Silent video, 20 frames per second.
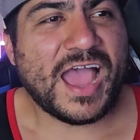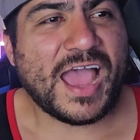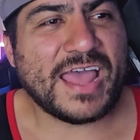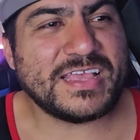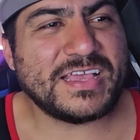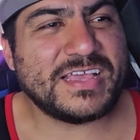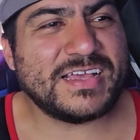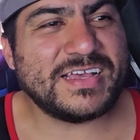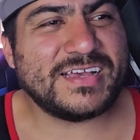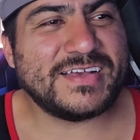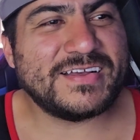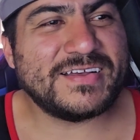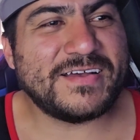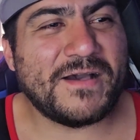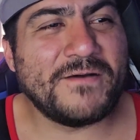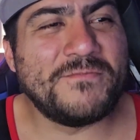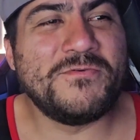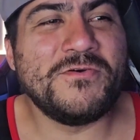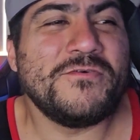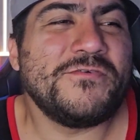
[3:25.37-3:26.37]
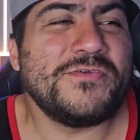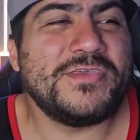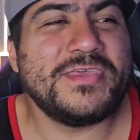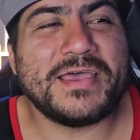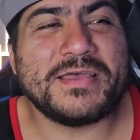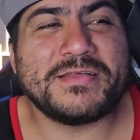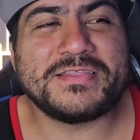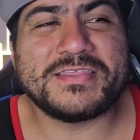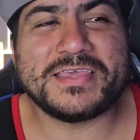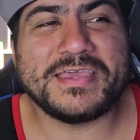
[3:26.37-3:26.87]
I think a
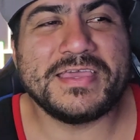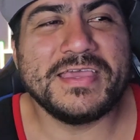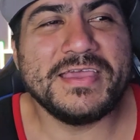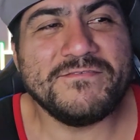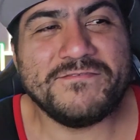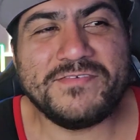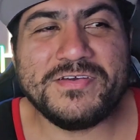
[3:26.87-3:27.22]
movie I'd say